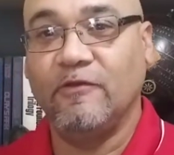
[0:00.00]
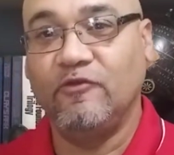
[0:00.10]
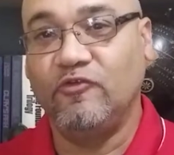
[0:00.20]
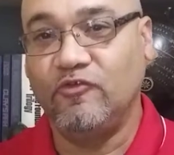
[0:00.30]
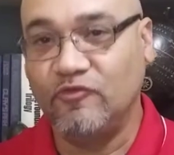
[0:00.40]

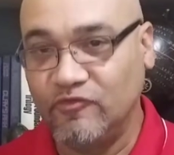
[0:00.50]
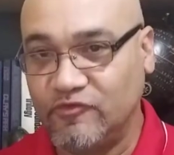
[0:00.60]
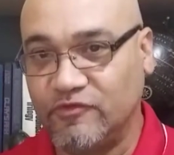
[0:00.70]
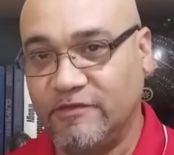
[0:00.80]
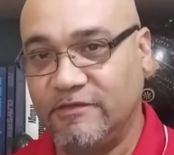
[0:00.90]

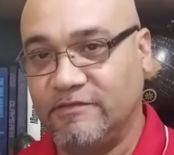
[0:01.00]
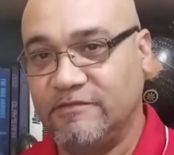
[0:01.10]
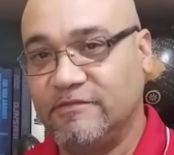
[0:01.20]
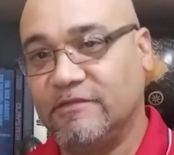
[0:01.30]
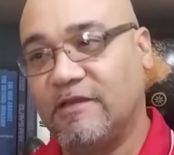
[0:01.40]
Usually,
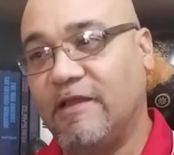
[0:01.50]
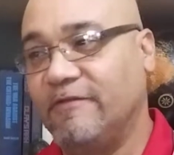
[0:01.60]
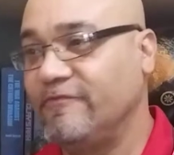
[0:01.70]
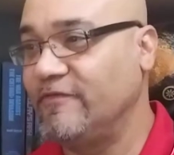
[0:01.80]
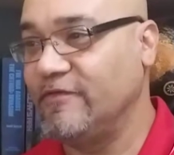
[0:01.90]

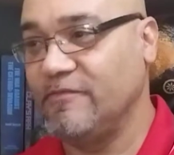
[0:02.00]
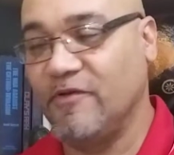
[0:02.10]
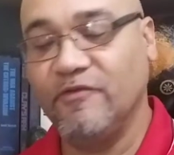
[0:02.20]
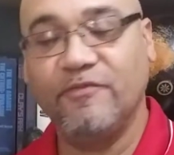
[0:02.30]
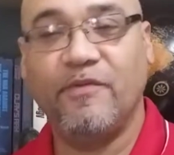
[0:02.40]
and for the
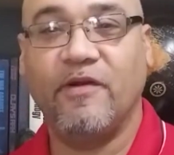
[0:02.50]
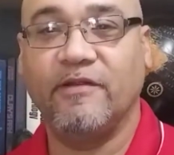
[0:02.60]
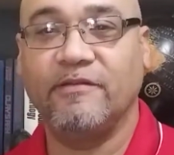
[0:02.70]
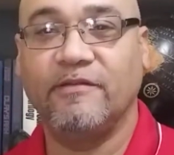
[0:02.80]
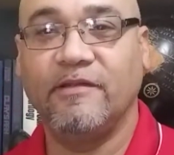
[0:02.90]
most
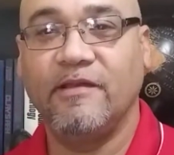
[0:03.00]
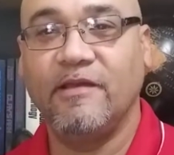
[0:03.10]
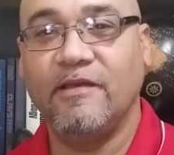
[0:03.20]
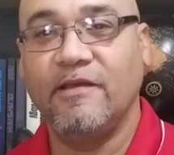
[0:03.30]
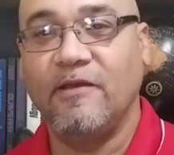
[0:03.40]
part,
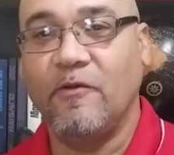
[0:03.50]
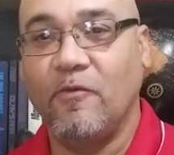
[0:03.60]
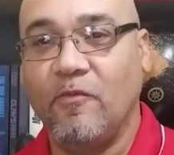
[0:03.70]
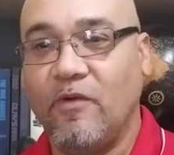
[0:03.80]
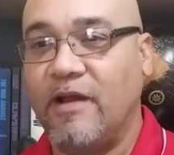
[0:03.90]

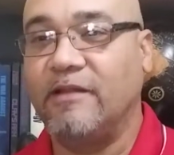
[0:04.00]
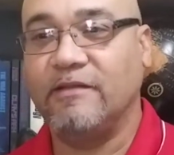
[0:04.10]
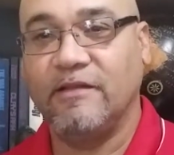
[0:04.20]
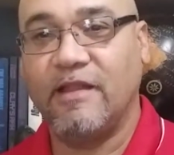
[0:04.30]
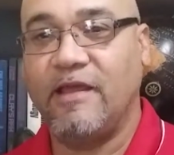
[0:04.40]

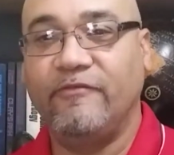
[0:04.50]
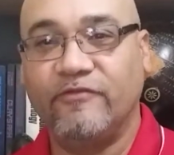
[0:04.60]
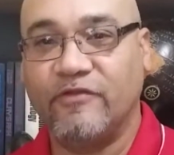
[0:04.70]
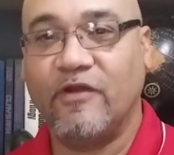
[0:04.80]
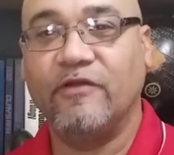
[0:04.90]
what life
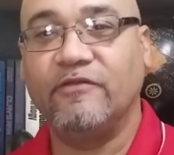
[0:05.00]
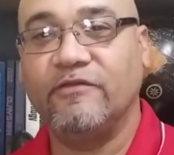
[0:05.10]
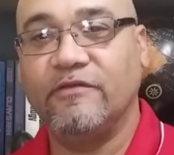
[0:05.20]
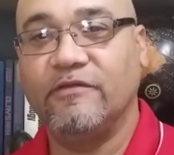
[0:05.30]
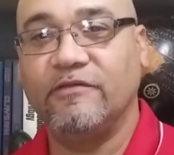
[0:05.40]

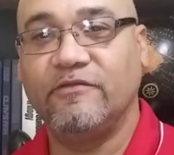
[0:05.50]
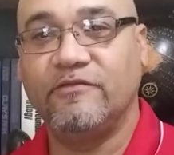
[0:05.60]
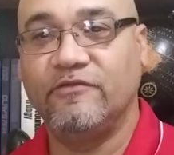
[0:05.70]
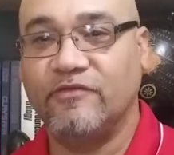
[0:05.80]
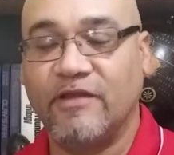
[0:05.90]
starts
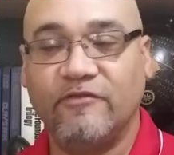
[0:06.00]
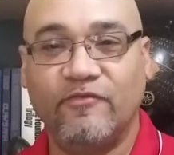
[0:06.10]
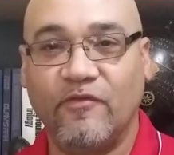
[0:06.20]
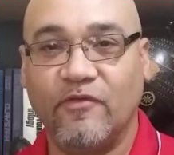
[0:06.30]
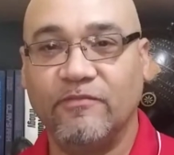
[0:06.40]
to
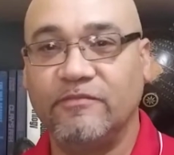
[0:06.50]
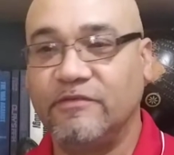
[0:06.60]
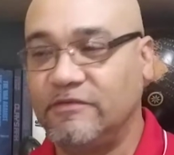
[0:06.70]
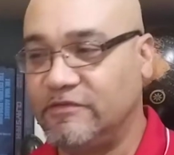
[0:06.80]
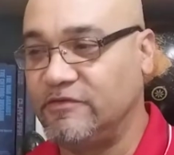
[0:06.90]
transform
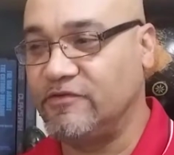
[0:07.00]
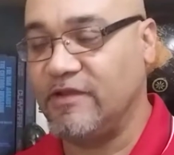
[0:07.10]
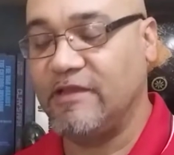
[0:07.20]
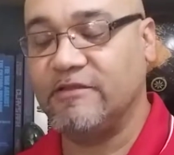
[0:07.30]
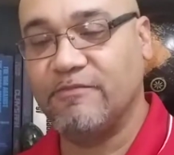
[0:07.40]
to
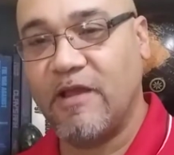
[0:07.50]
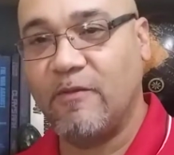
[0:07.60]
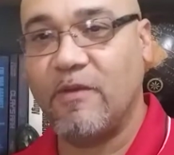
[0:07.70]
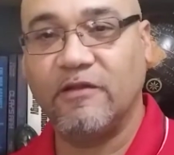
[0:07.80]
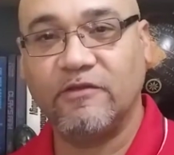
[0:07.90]
create the
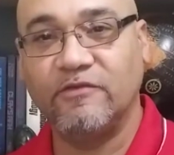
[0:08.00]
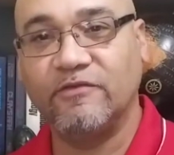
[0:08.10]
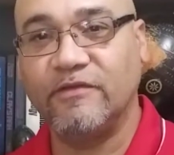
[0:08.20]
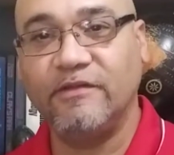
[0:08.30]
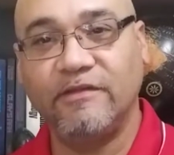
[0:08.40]

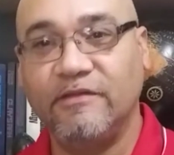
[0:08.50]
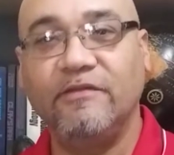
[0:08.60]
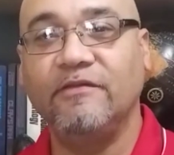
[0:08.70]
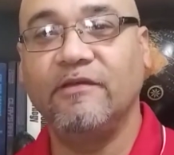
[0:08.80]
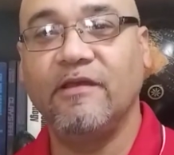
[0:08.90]
biomolecules it
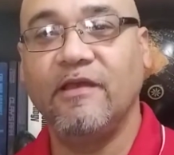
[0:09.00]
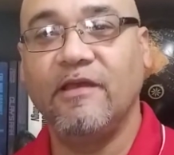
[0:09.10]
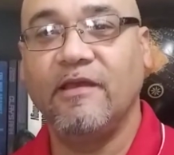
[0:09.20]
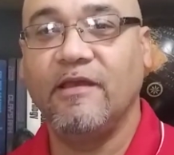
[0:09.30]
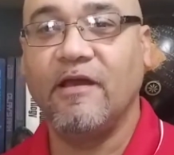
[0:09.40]
needs
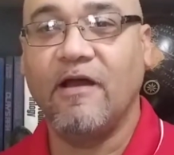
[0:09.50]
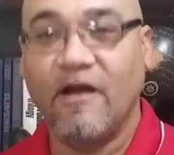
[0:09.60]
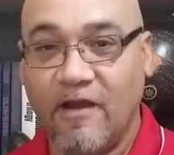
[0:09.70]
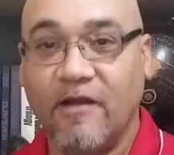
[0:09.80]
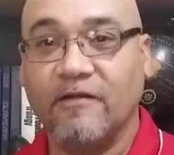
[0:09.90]

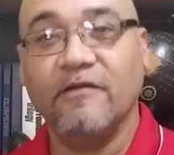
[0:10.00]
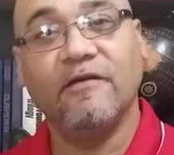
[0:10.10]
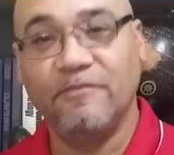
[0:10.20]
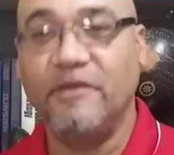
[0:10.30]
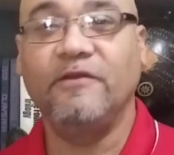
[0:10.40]
are
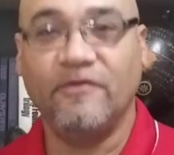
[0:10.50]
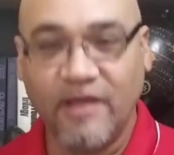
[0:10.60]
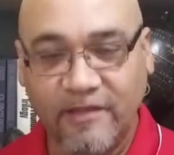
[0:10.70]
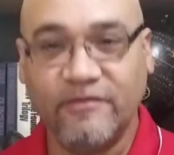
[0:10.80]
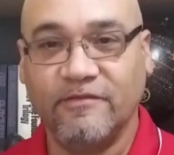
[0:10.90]
amino
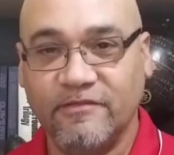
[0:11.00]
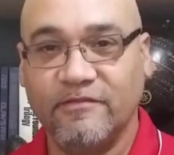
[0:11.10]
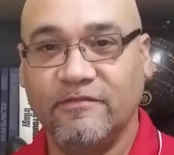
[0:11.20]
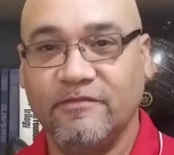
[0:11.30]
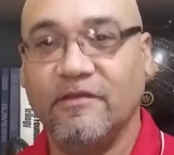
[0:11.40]
acids.